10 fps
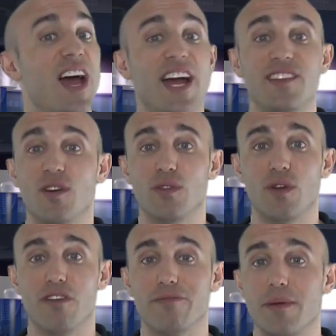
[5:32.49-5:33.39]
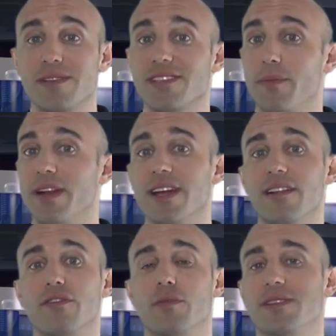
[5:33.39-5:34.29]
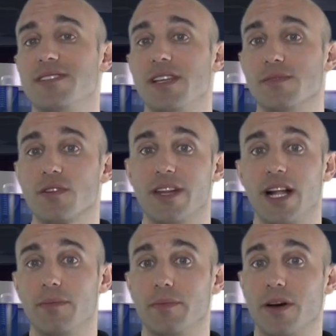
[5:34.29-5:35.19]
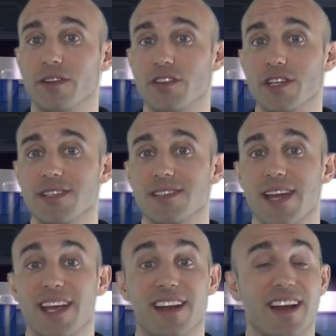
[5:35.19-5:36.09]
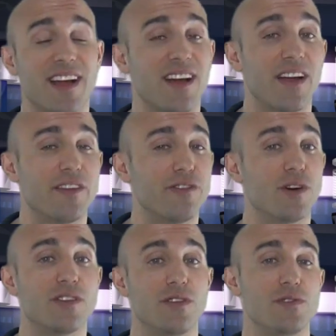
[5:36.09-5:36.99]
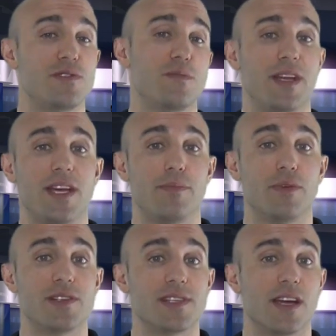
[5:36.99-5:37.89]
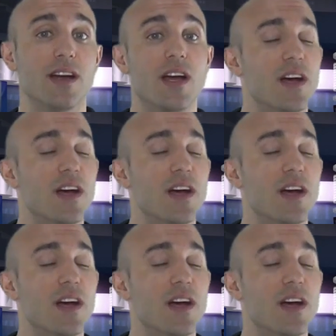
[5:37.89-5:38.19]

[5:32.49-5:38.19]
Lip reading: I don't know if maybe somebody else from his team is going to help him out in just a second, and I can't afford to lose too many hit points here.